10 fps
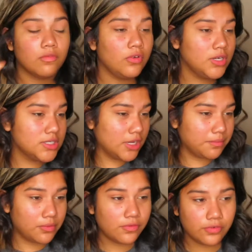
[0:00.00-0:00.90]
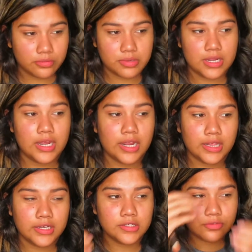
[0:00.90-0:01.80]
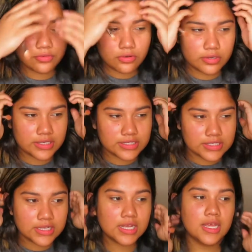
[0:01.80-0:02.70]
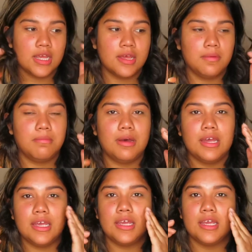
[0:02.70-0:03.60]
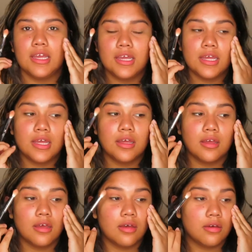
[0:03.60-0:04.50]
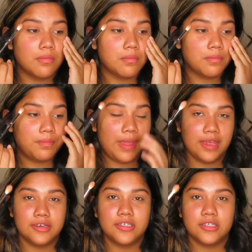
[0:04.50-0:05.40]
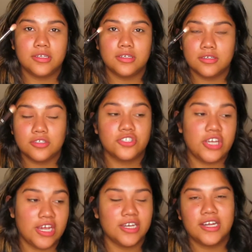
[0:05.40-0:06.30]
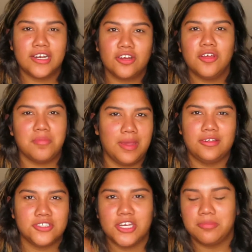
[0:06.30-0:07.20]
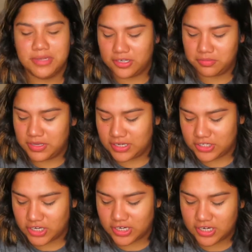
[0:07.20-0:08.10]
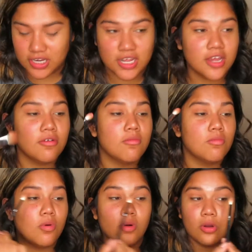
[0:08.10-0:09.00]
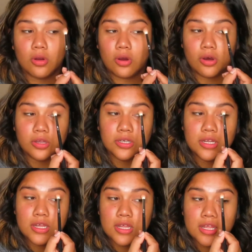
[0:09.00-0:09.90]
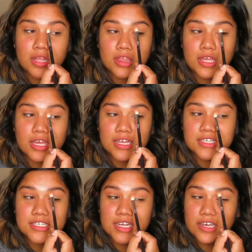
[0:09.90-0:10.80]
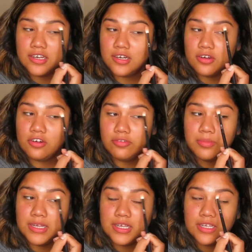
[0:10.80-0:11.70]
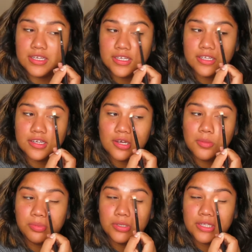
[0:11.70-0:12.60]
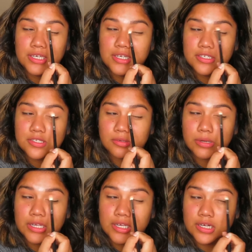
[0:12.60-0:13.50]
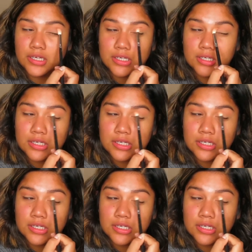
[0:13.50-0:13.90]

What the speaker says: for example, for me, I like to focus my pale shade, and I call it pale shade, but it could be any shade, more on the inside of my upper lid, so right here.